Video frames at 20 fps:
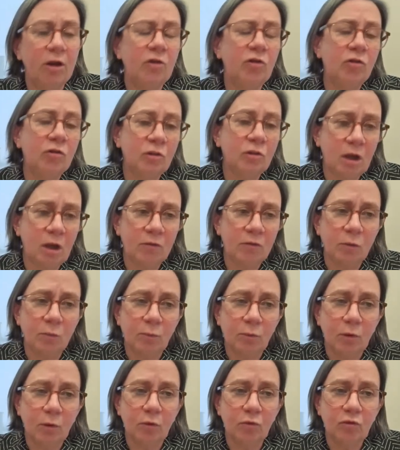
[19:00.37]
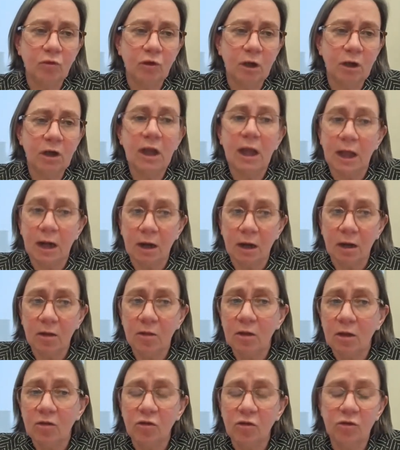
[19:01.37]
legislative approach in
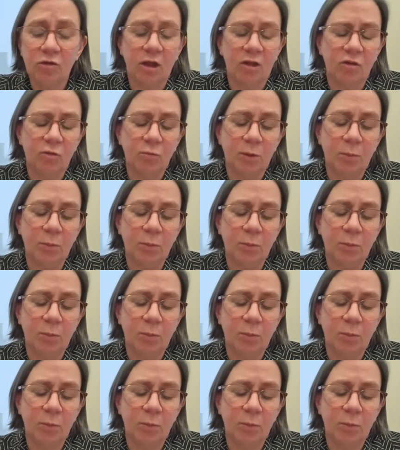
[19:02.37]
Canada that's